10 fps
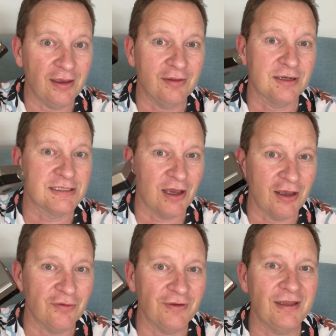the design
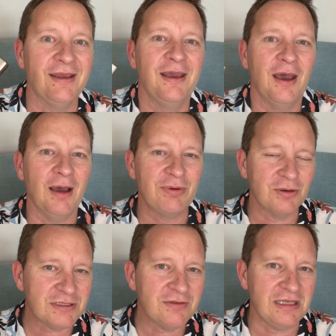of it, but
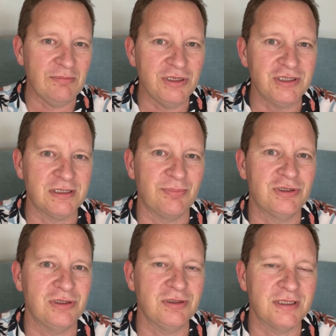also the images it
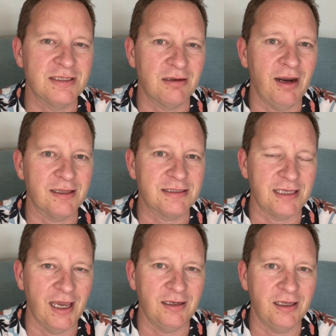produces are
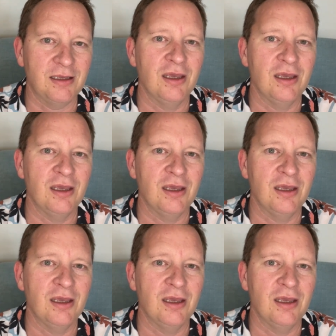outstanding.